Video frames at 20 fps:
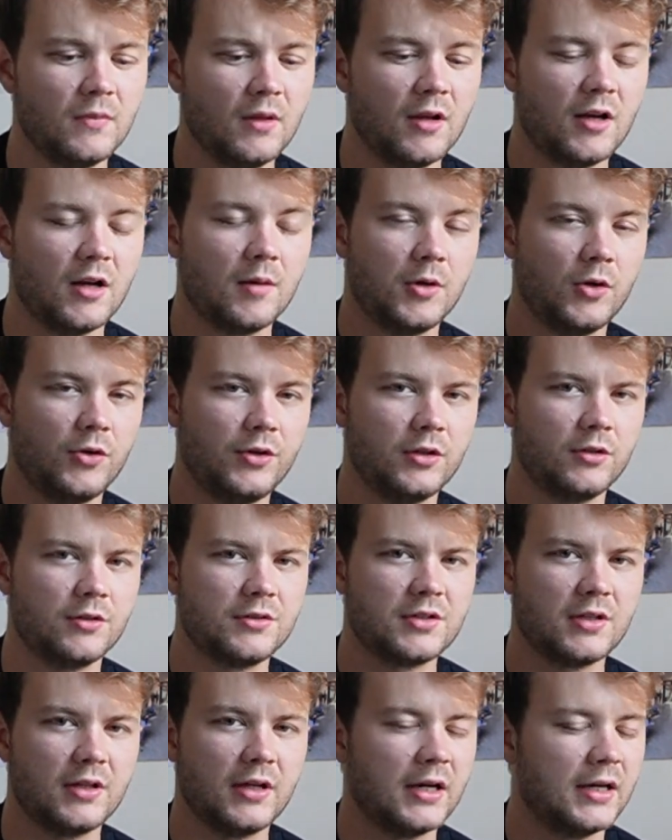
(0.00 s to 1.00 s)
And I'm holding on
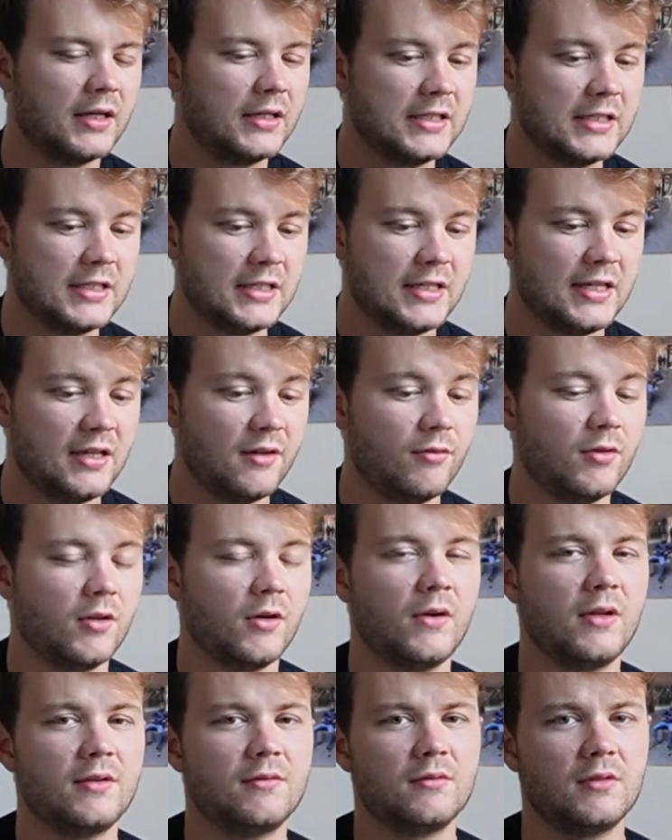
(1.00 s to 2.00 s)
to that, even though
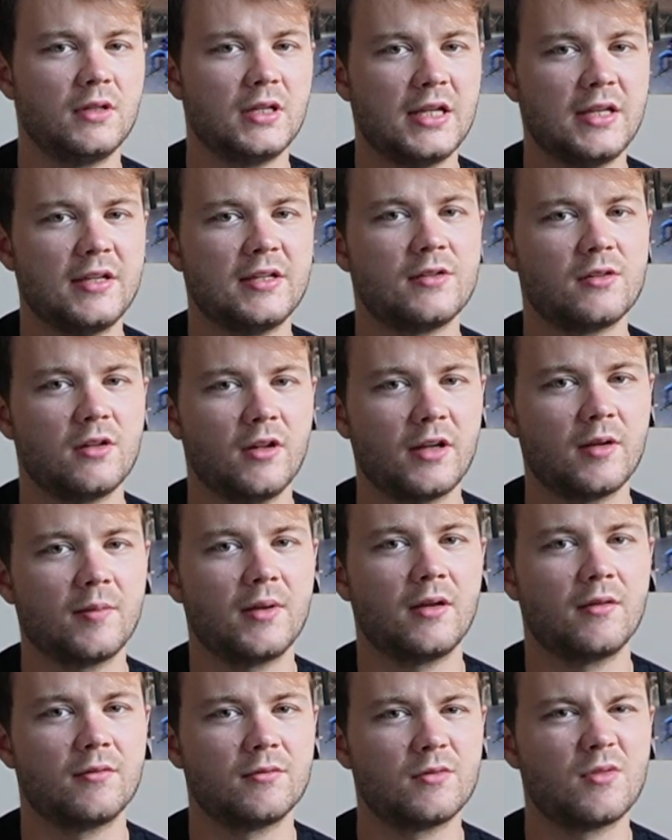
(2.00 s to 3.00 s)
it is like
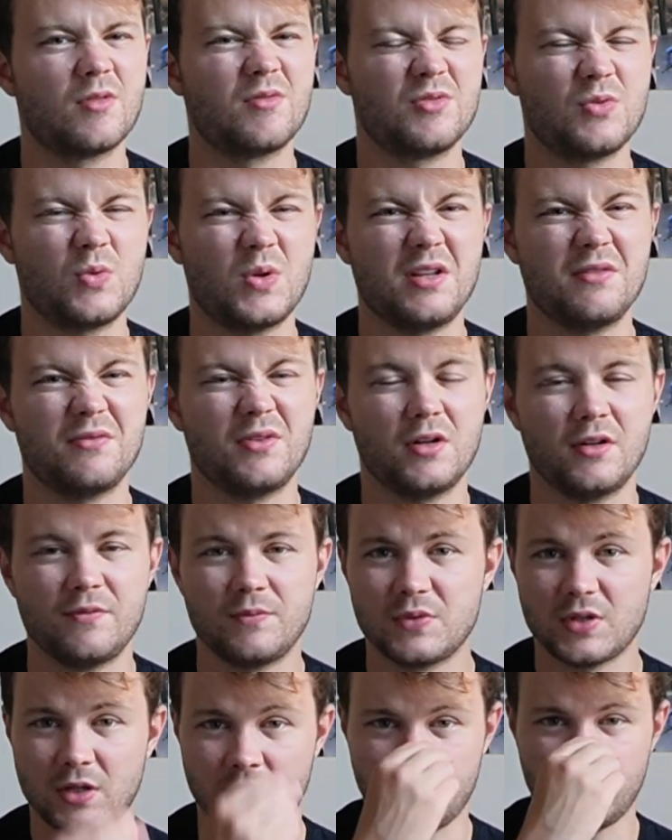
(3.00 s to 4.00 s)
about
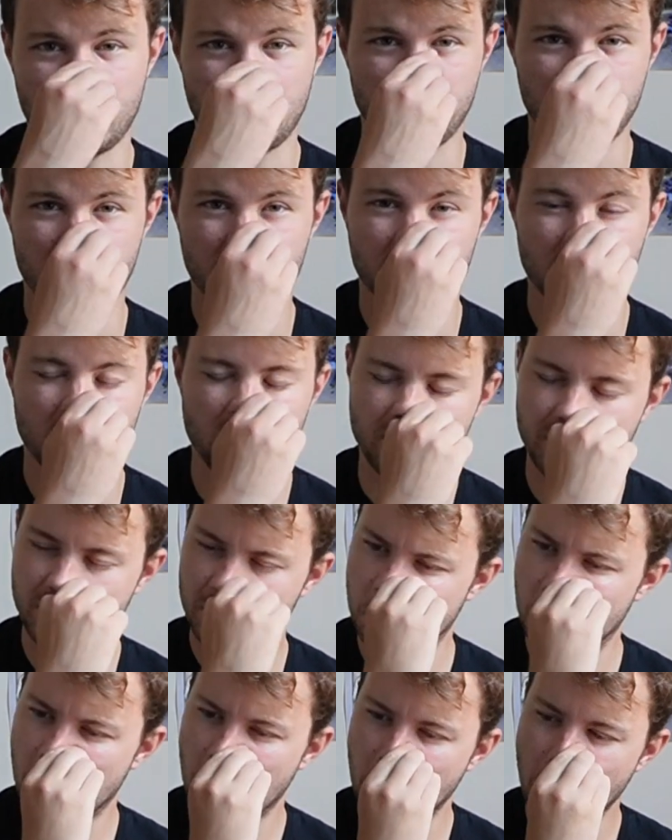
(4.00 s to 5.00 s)
25% of my portfolio.
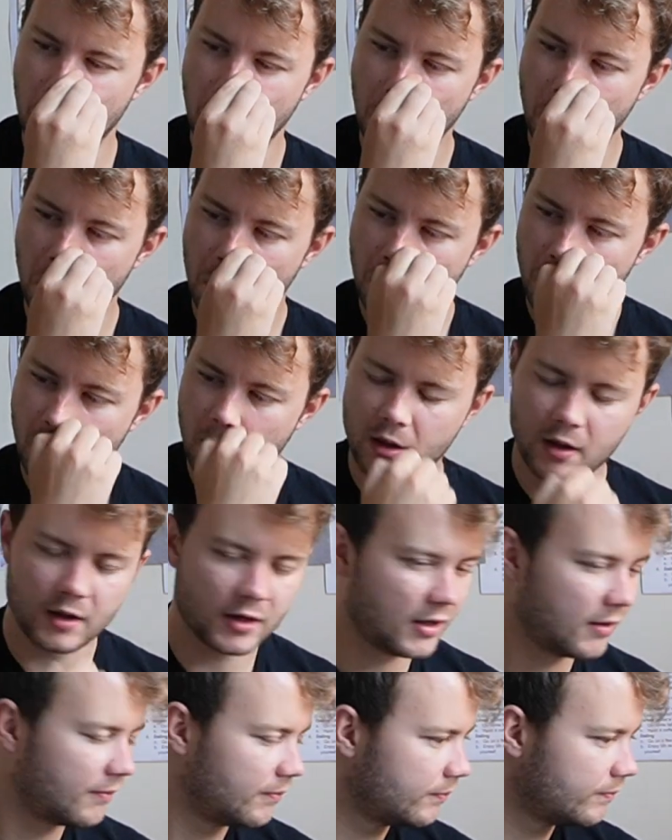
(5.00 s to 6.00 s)

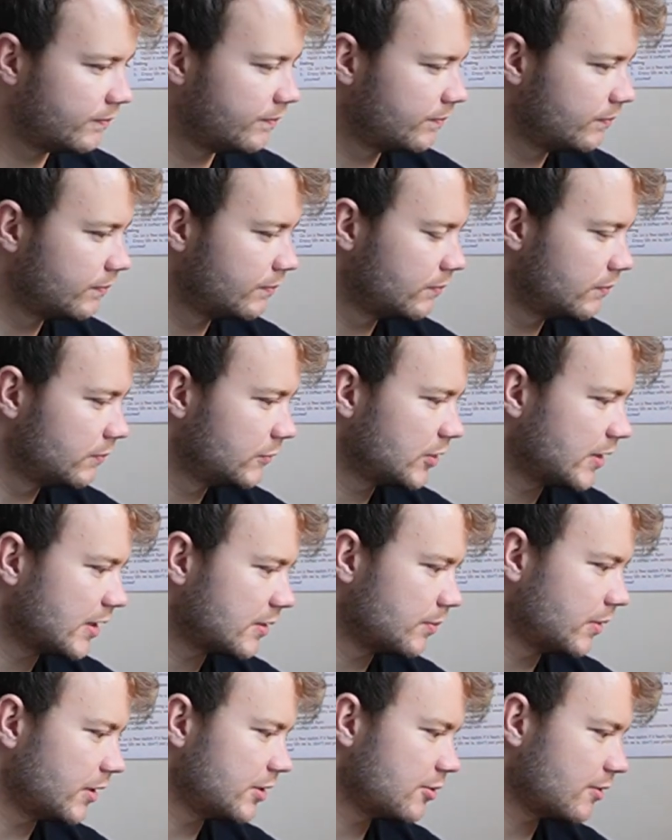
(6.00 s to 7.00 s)
So that's
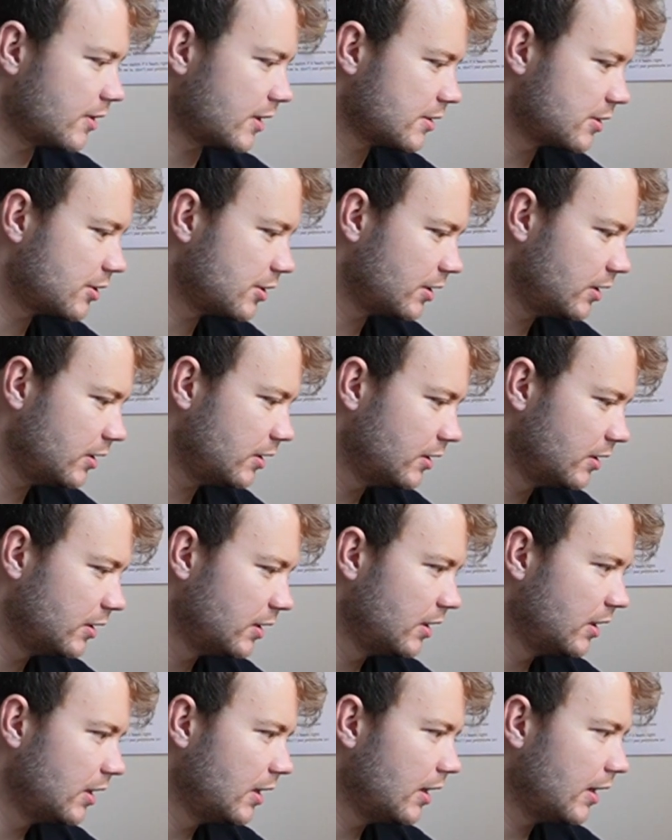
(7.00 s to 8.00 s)
my strategy.
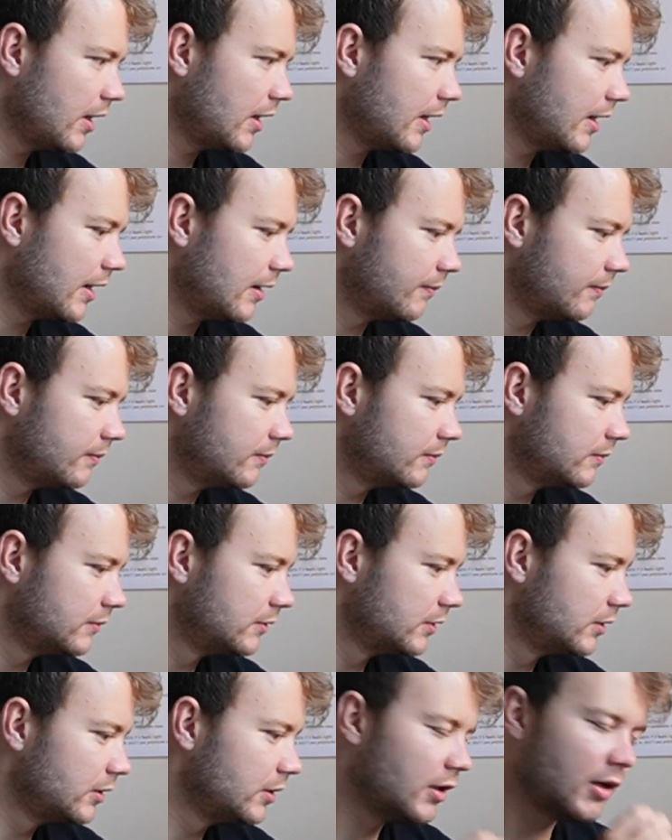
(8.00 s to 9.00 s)
A
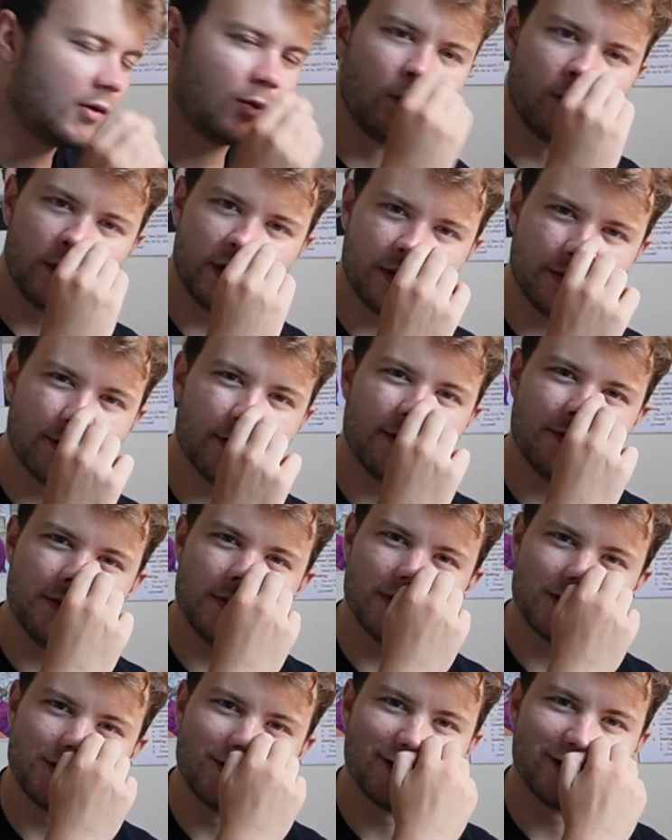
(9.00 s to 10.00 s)
warning though, if you
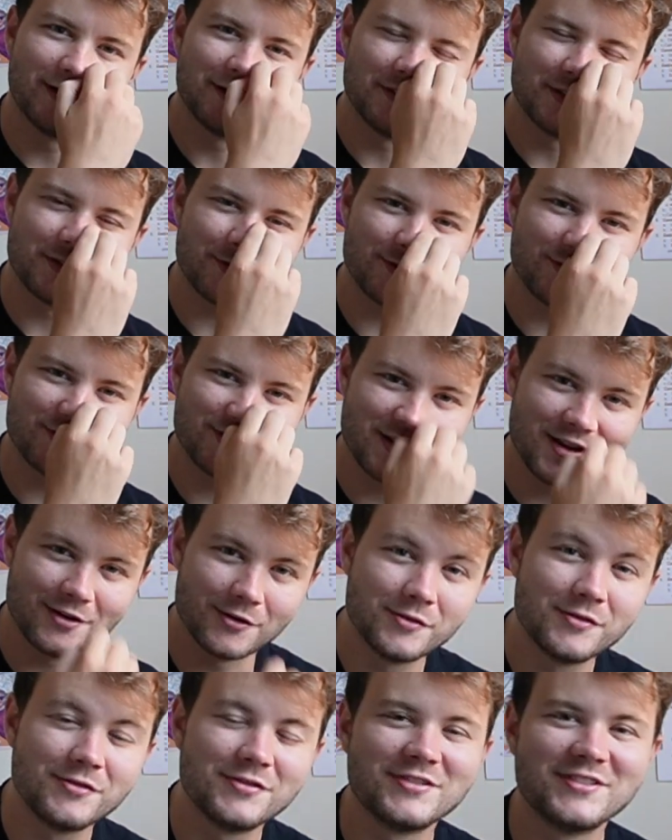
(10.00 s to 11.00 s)
are trying this
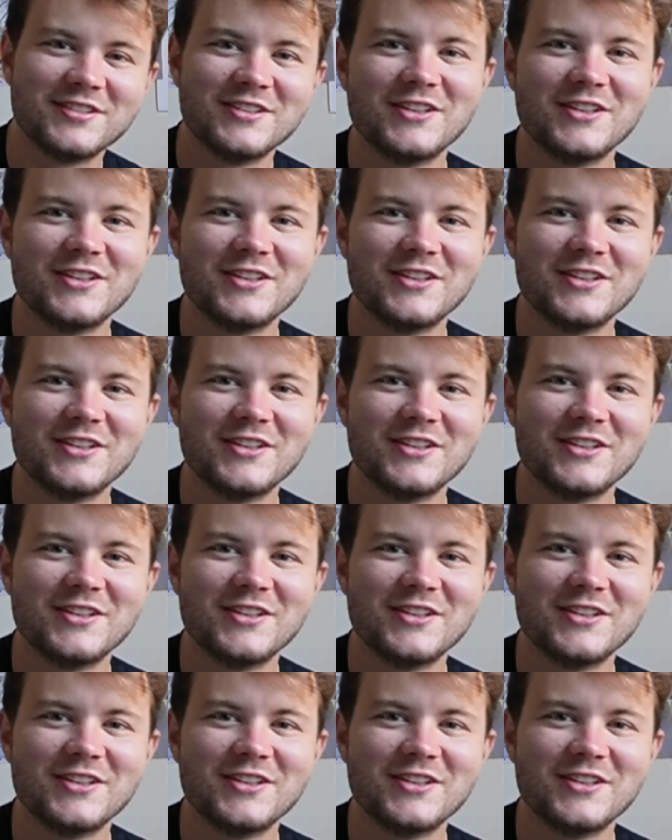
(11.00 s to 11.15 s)
yourself,